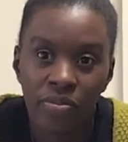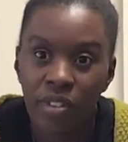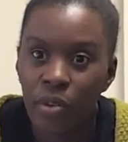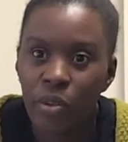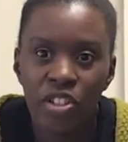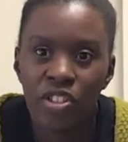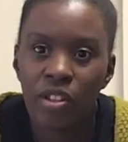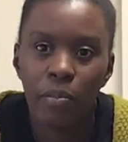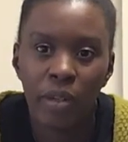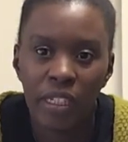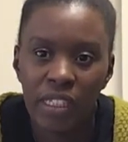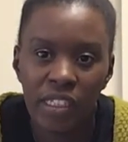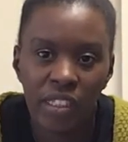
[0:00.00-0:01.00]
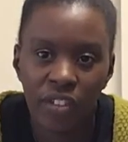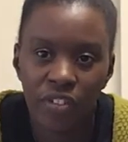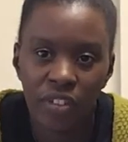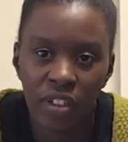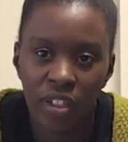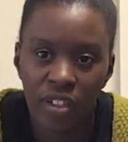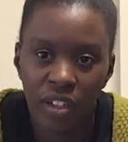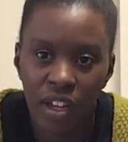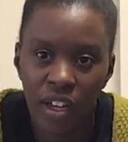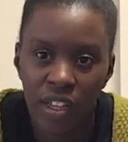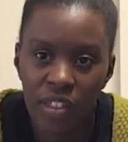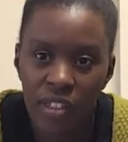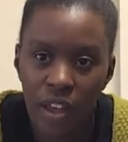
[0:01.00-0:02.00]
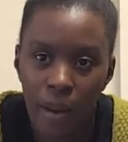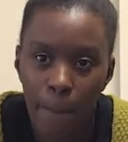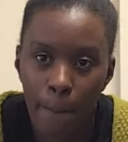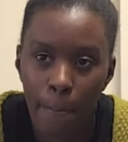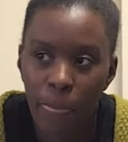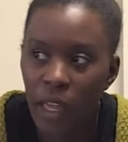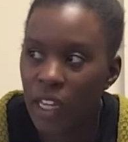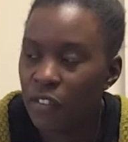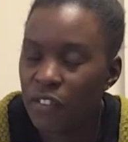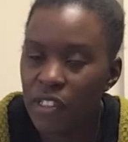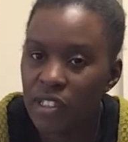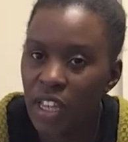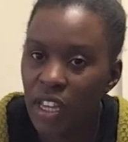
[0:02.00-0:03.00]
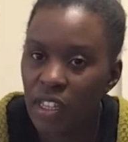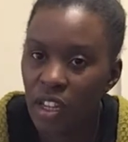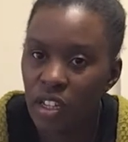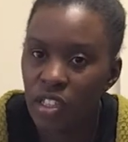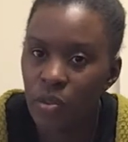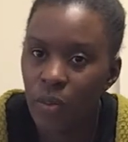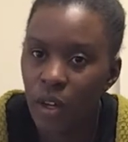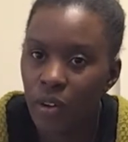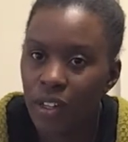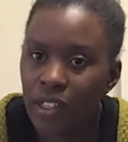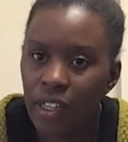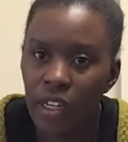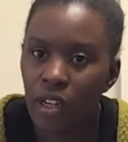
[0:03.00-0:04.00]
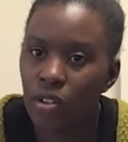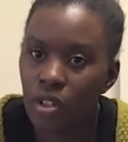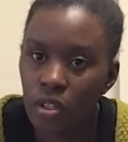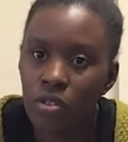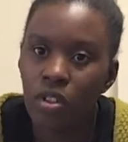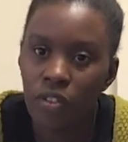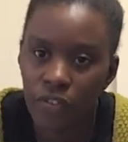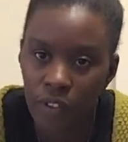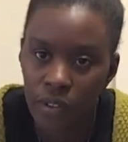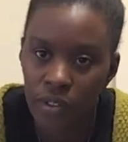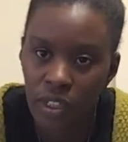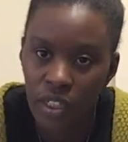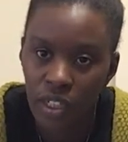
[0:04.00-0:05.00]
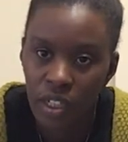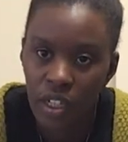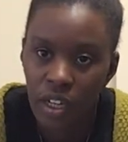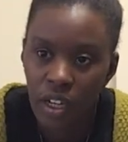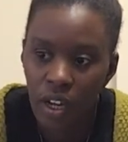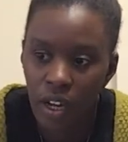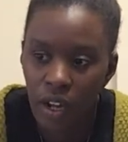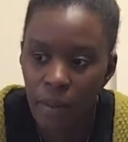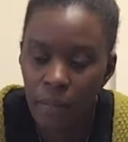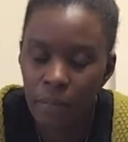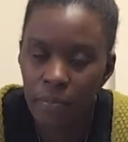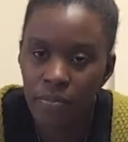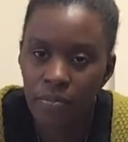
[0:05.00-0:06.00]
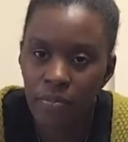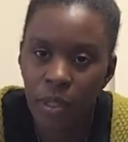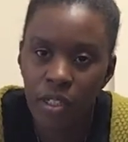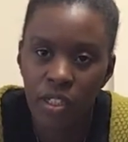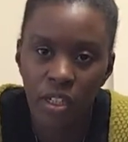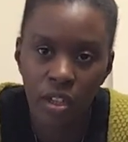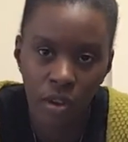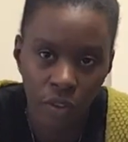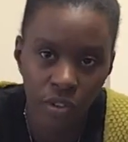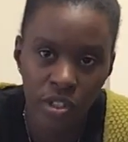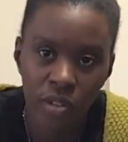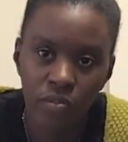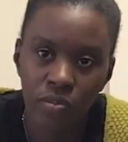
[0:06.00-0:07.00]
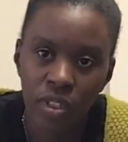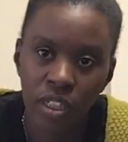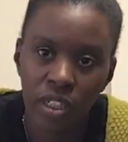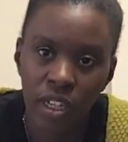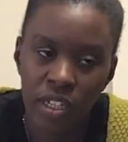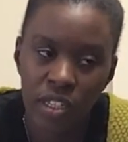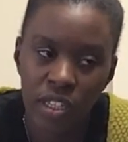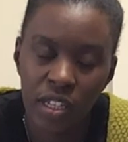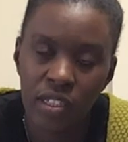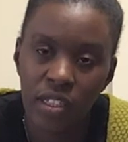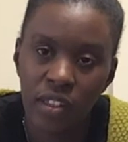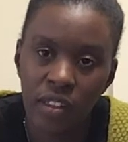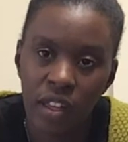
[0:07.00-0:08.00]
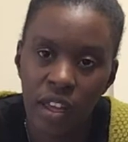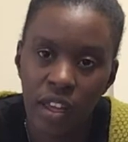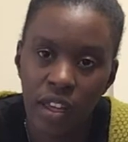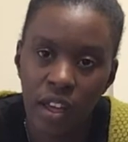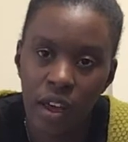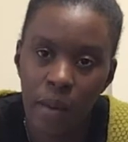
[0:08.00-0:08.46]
Which is completely different and nice. And if it's date night as well, again, I'll go to the folder, because I know I've got some really nice things in there.